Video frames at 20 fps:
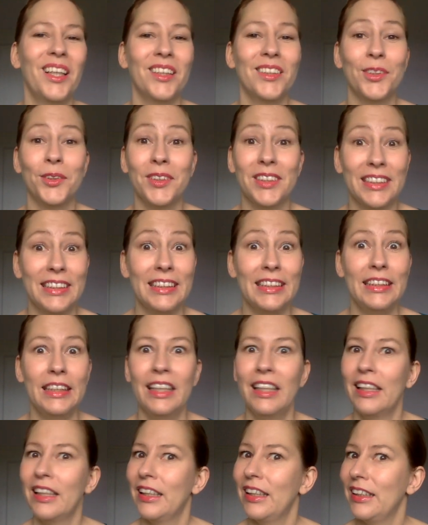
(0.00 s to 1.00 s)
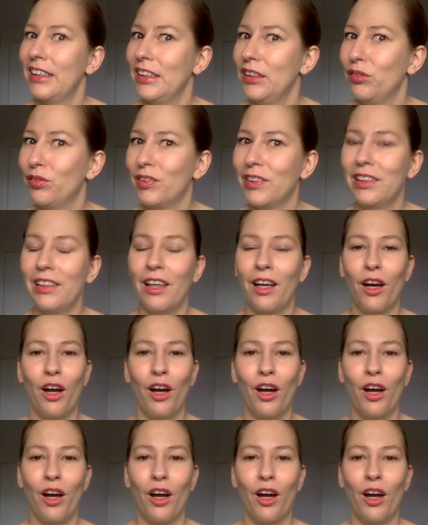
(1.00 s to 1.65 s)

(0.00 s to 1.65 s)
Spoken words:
to see even